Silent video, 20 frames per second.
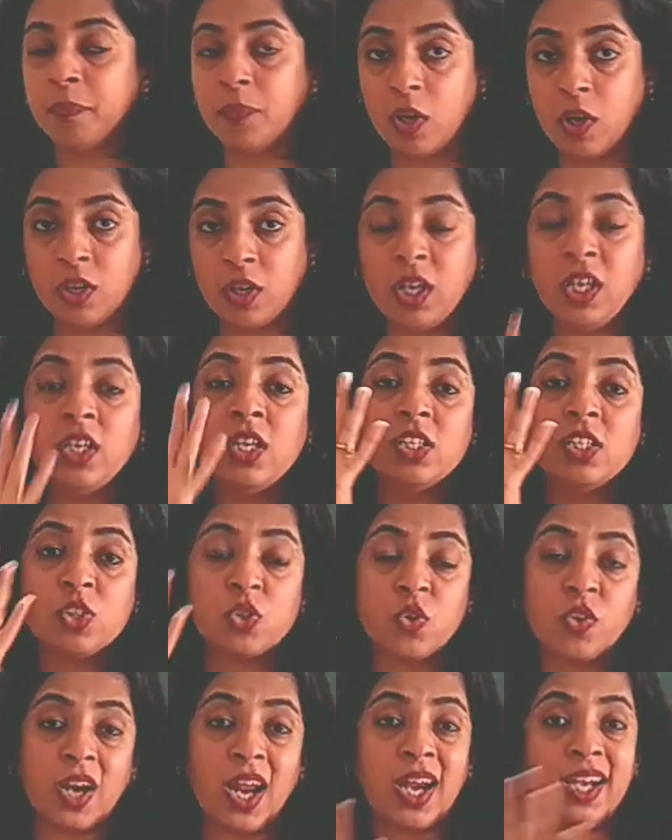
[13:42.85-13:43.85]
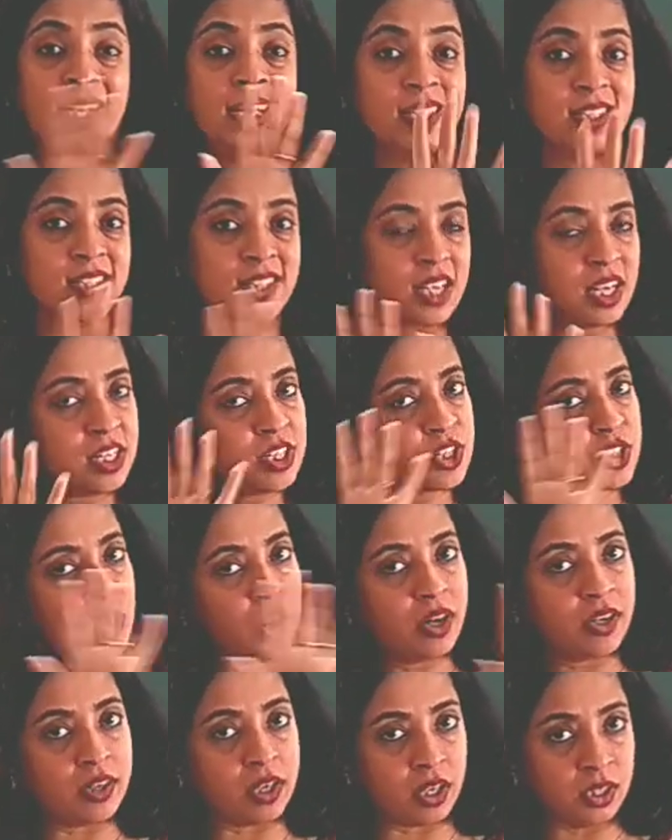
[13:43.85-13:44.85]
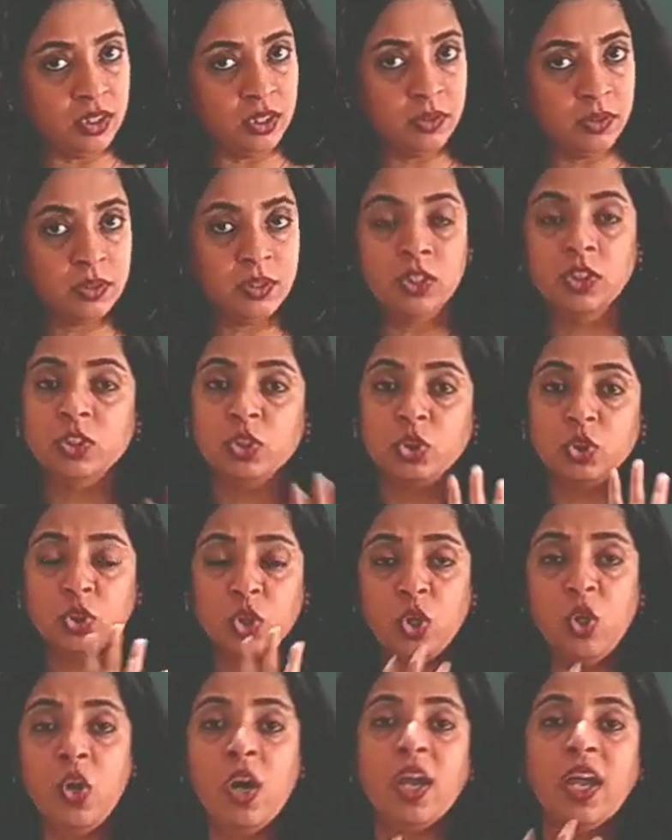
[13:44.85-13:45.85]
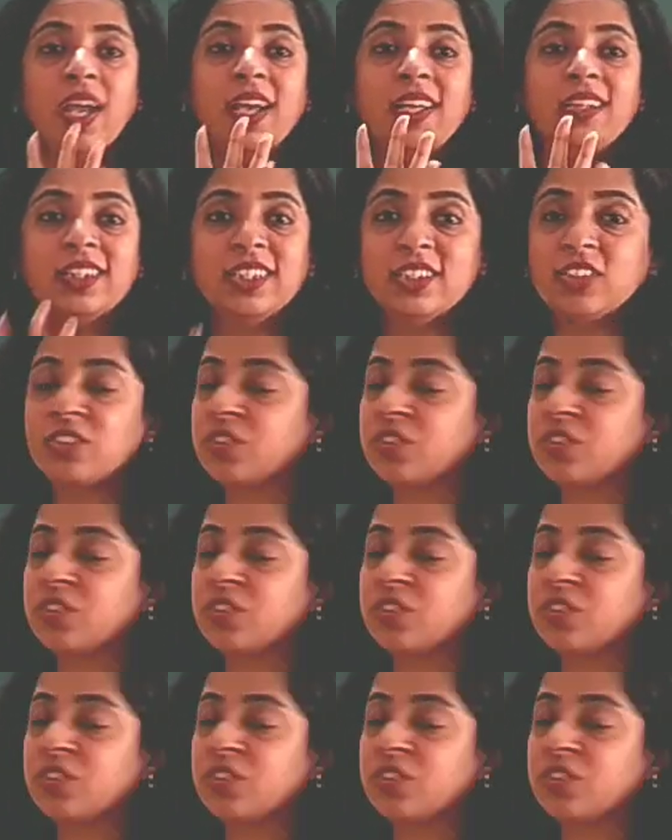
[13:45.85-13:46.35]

Okay. So writing skills, you are done. So in these